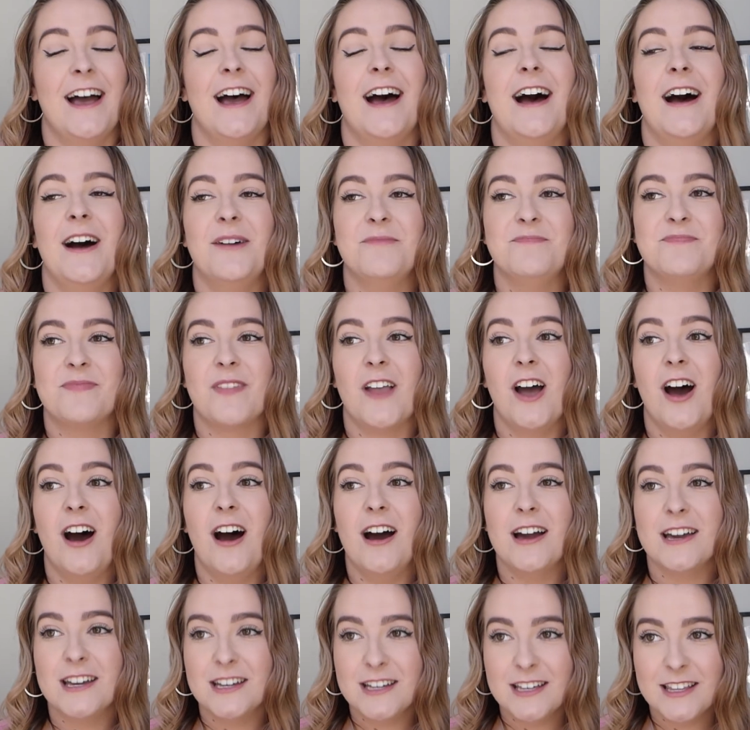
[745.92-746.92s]

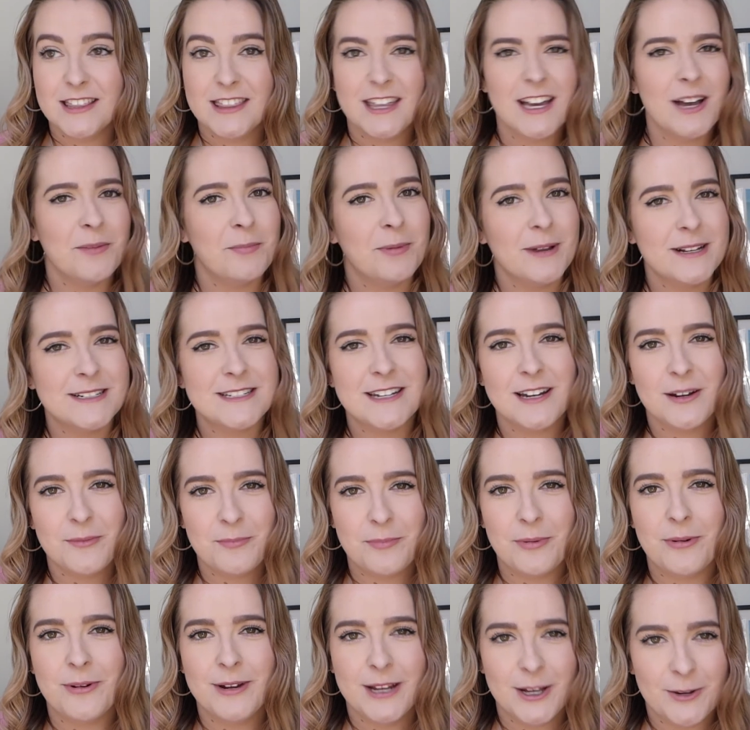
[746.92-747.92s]
I think I picked it up
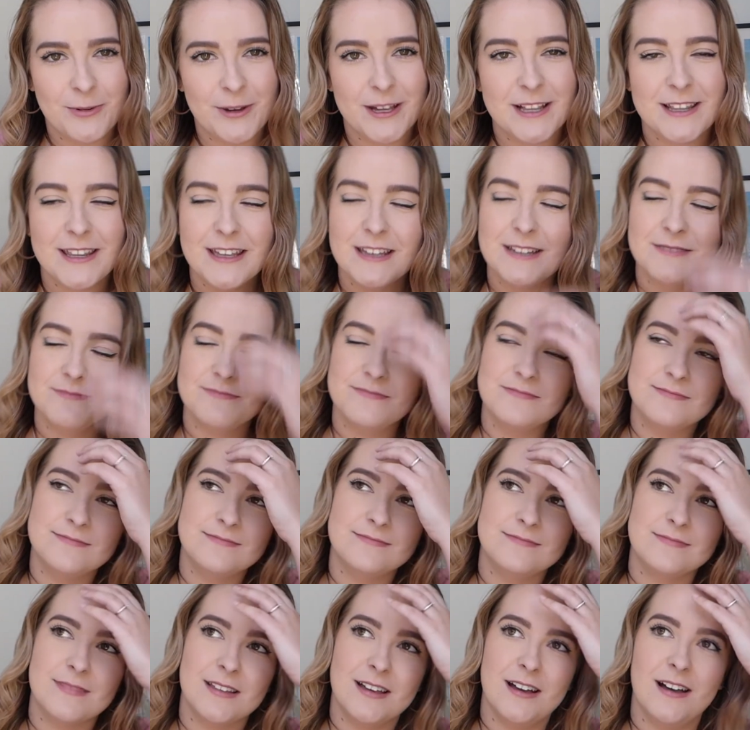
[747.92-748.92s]
pretty quickly,
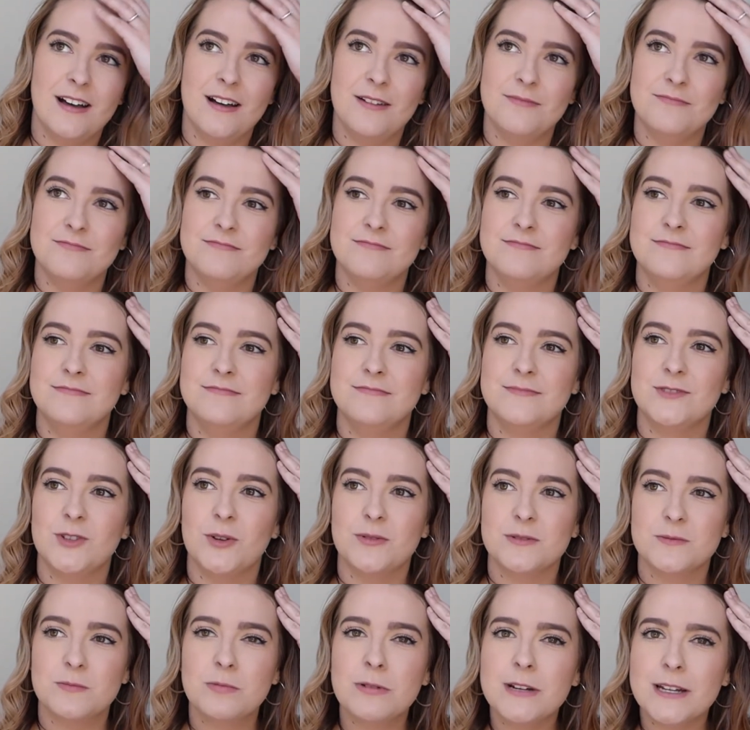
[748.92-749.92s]
so
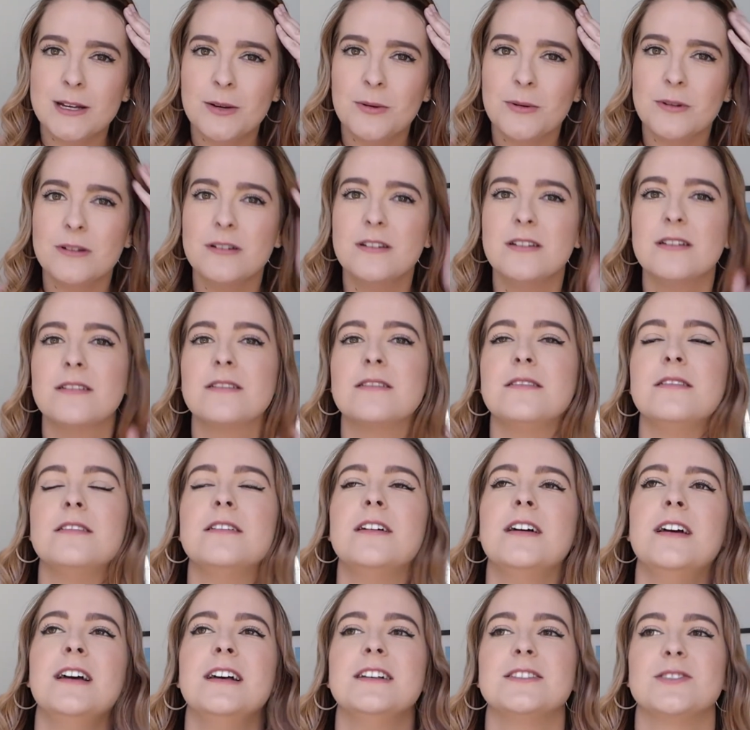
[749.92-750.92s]
it was pretty good,
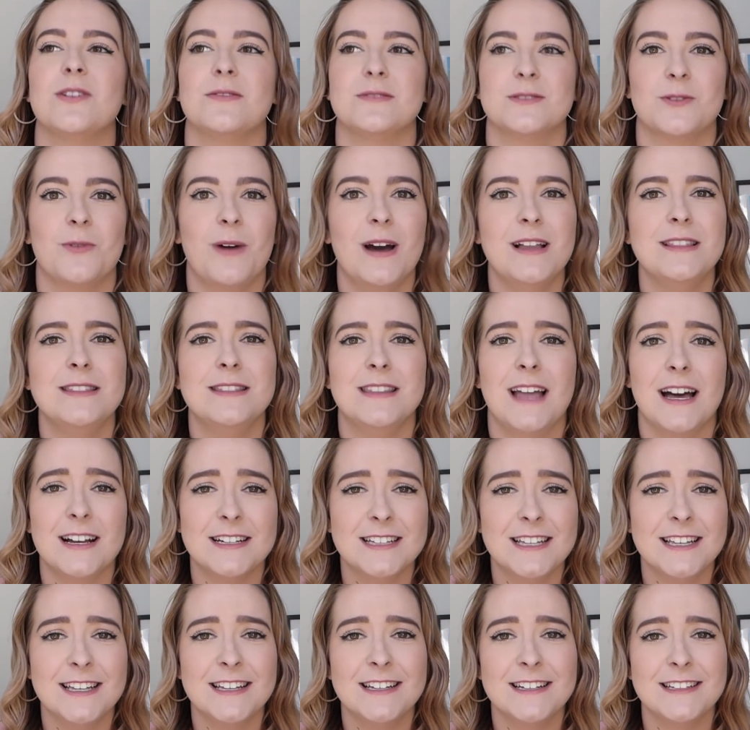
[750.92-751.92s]
so I was quite
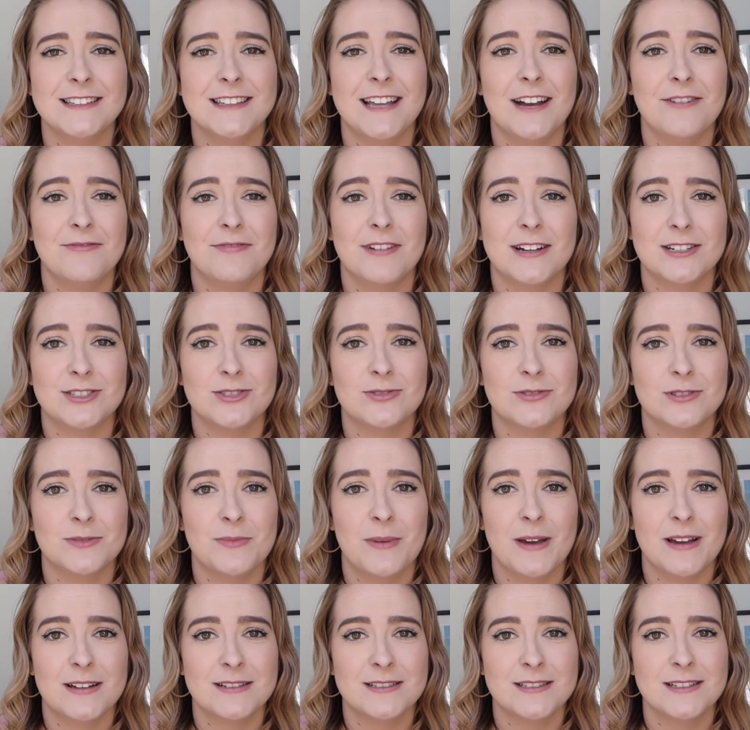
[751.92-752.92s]
lucky in that
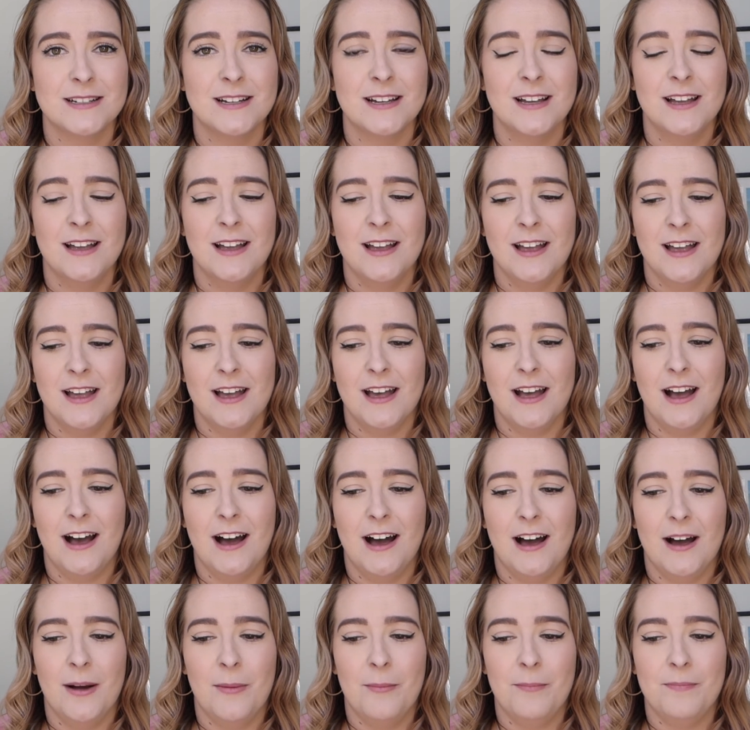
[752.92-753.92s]
retrospect.
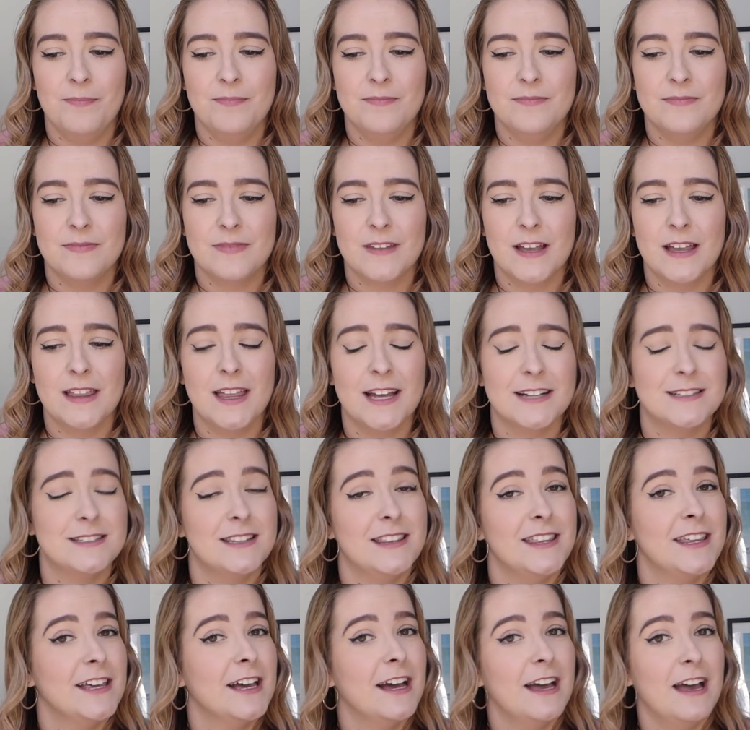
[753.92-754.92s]
I like to
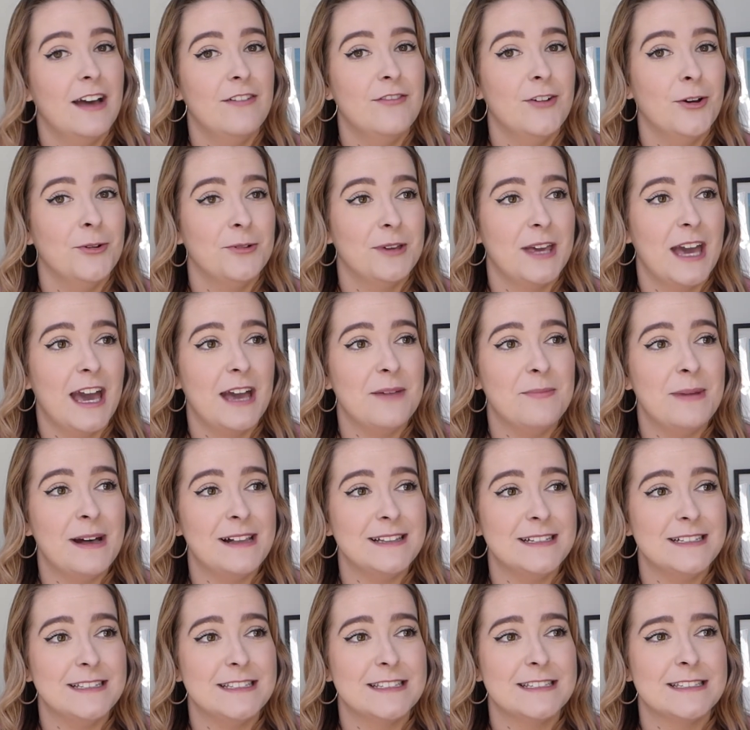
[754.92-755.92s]
think I have okay
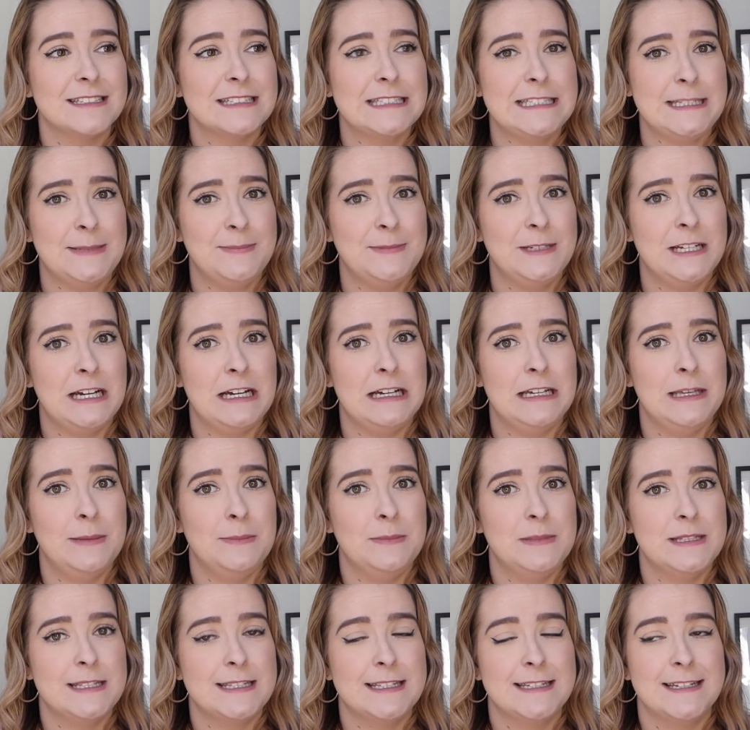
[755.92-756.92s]
balance
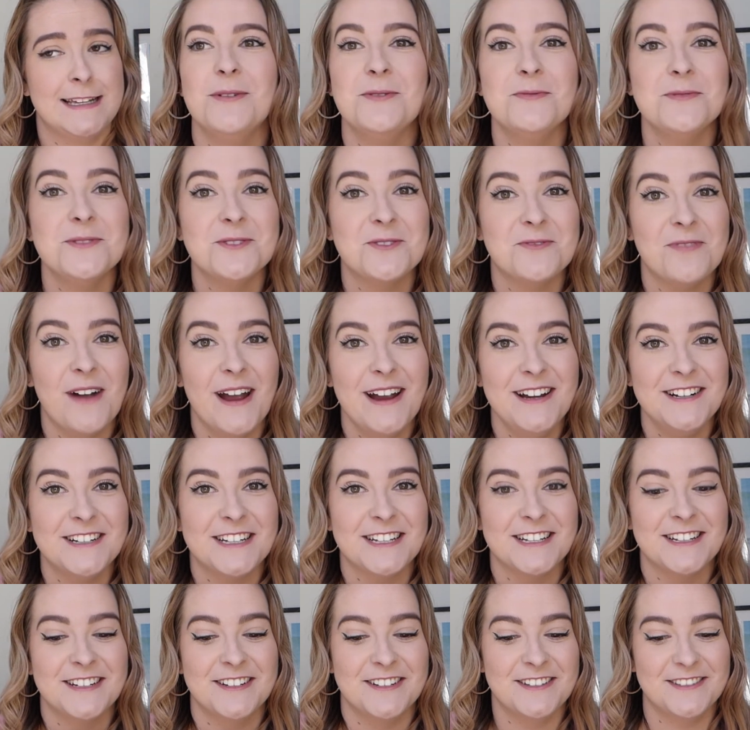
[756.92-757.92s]
sometimes, but it was great.
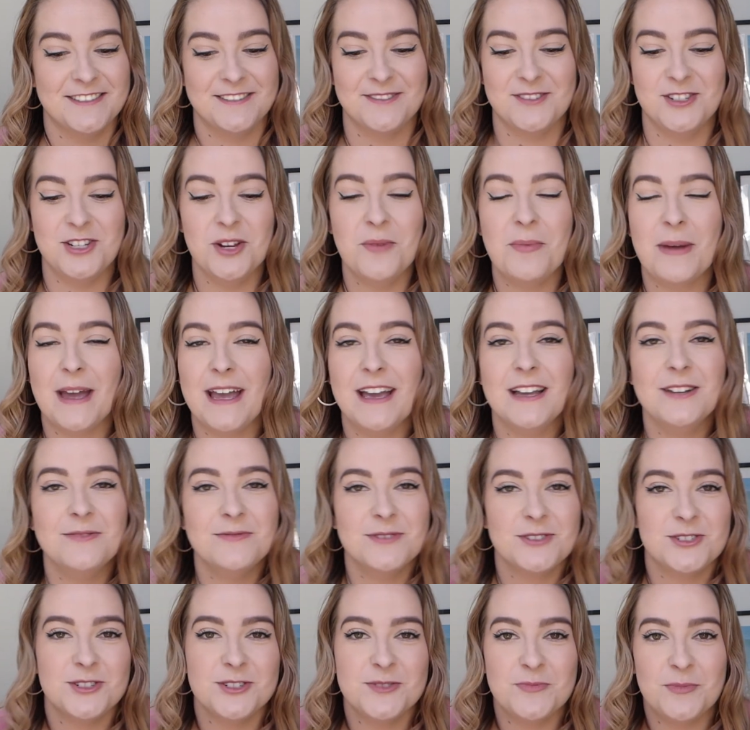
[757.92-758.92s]
Japan
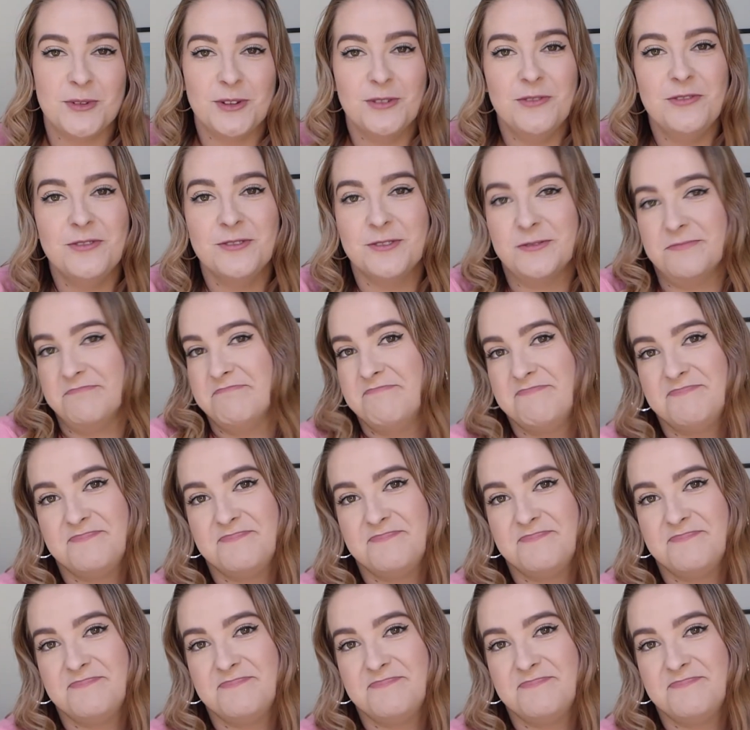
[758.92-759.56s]
was just beautiful.